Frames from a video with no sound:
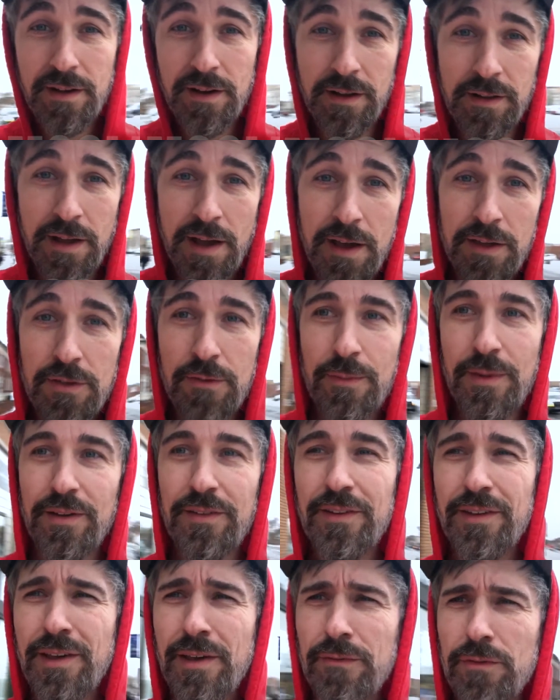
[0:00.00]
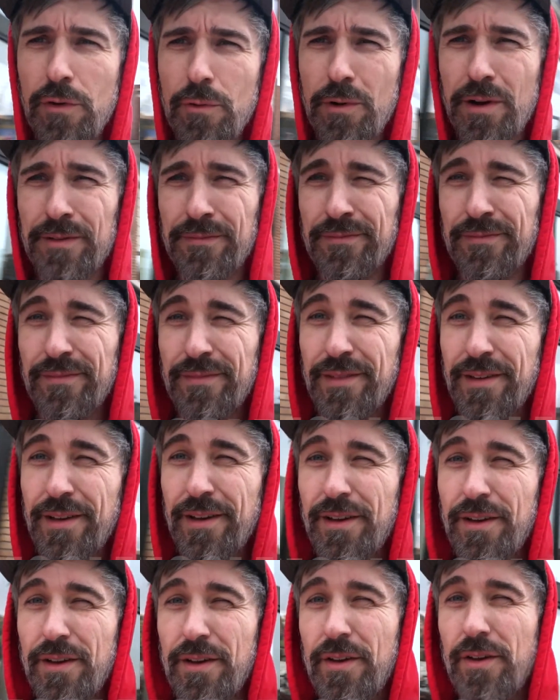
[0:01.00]
and asked me to give you one.
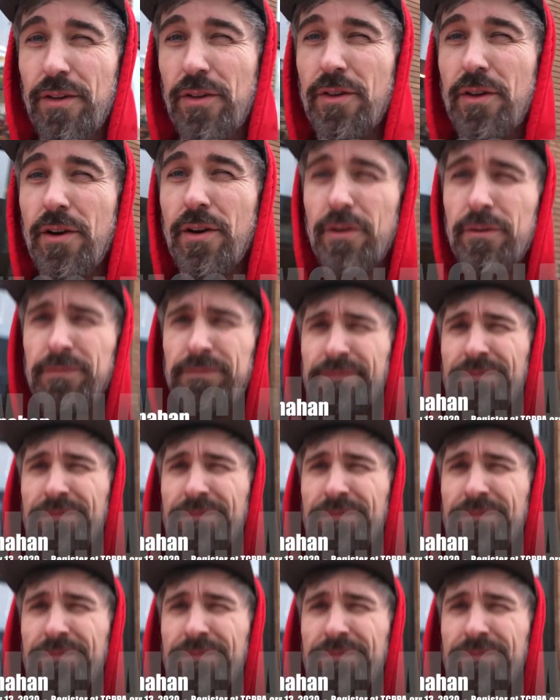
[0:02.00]
So,